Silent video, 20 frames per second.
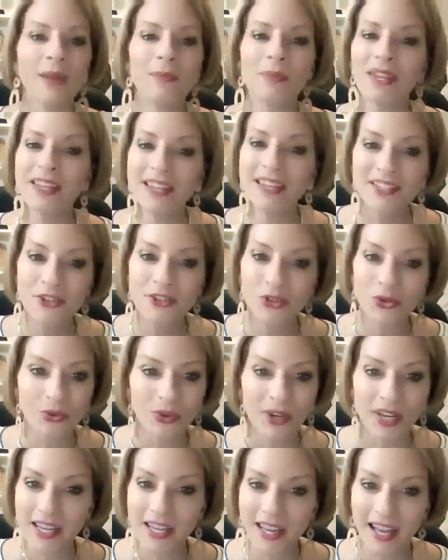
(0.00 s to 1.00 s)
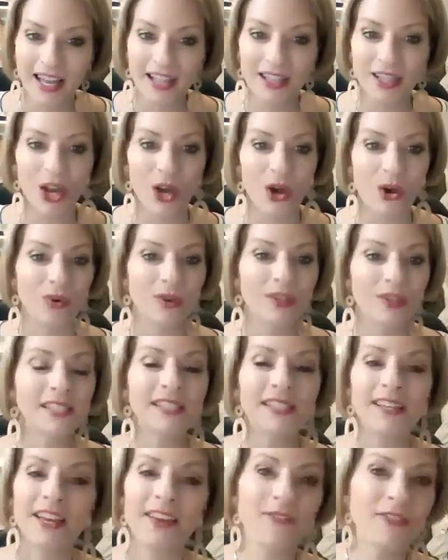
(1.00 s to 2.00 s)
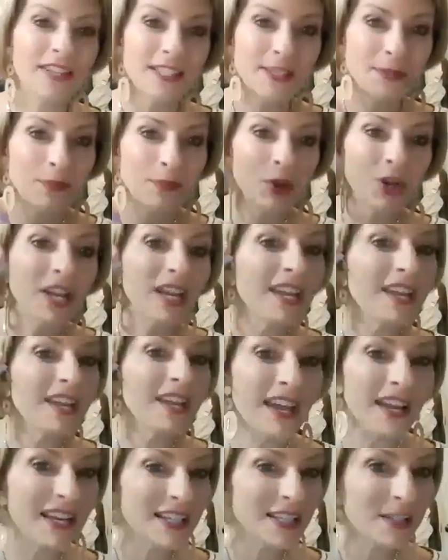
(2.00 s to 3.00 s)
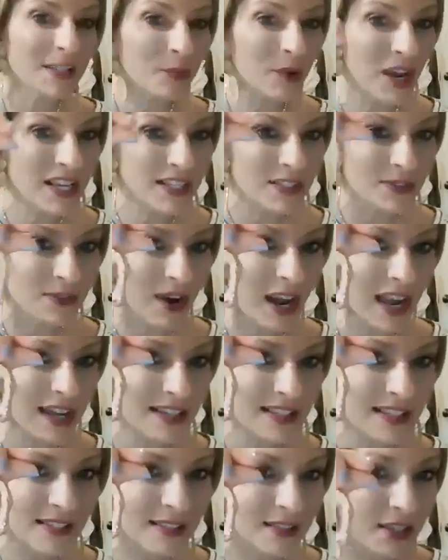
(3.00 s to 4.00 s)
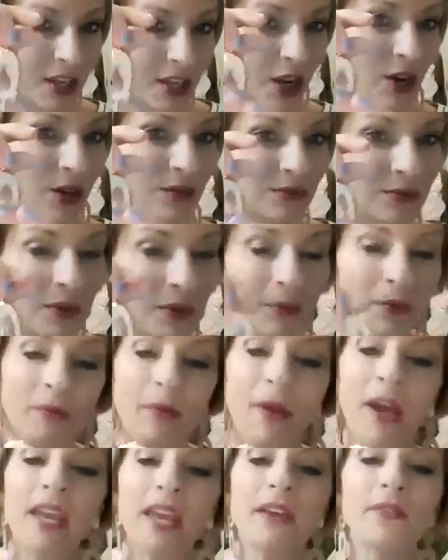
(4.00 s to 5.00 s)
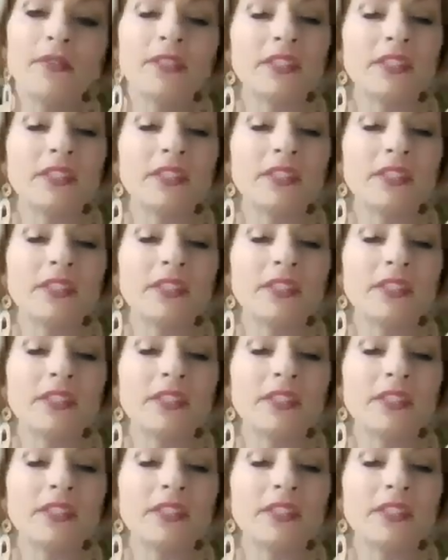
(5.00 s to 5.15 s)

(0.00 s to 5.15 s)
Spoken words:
I mean, it's jewelry. Hello. If it's pretty and it's priced right, you know, women buy it.